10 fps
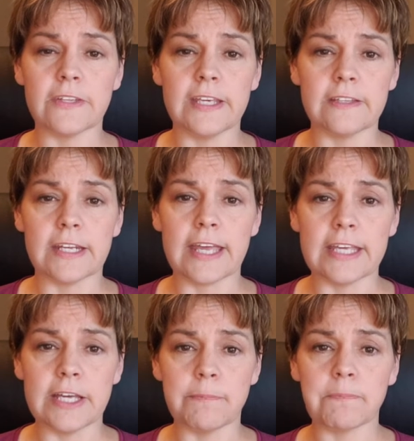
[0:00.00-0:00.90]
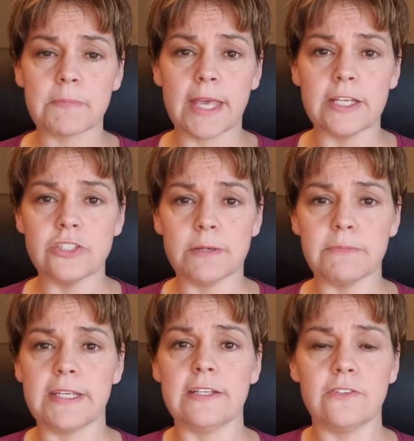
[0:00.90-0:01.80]
geek that I am, I
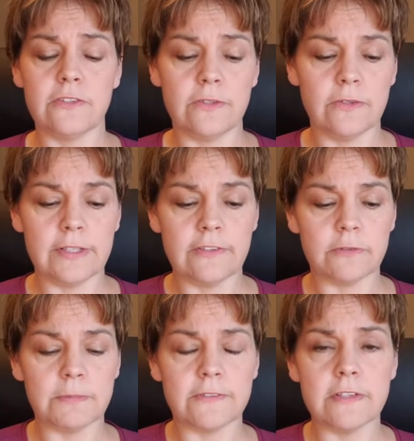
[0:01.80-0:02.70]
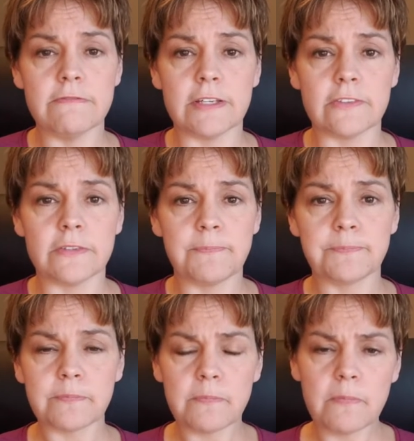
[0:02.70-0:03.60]
jumped into the specifics
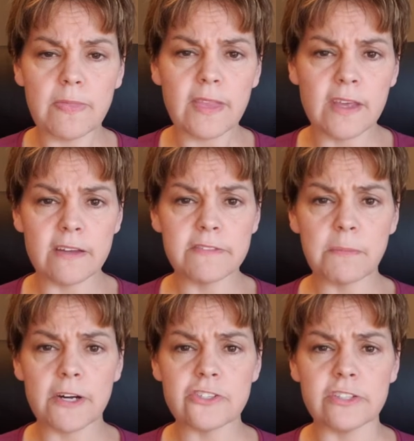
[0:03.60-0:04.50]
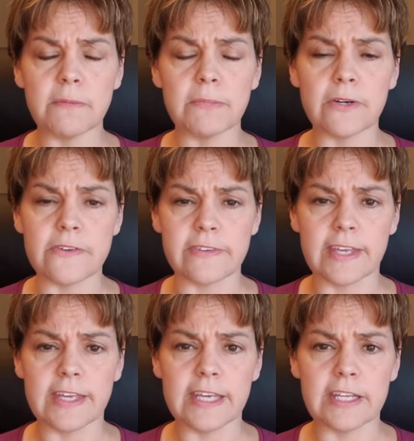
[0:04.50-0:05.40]
of the March numbers
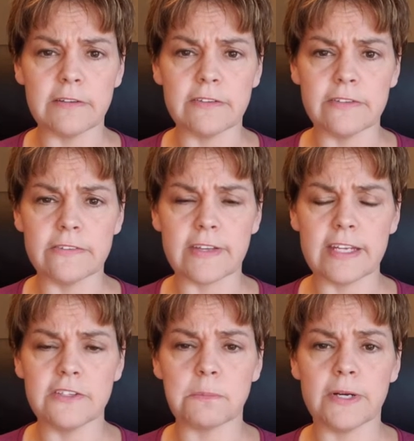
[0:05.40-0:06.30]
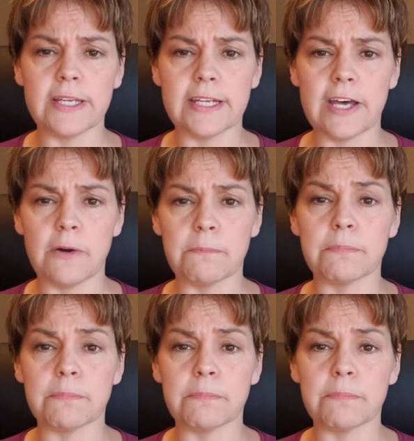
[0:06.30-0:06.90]
and decided to break it out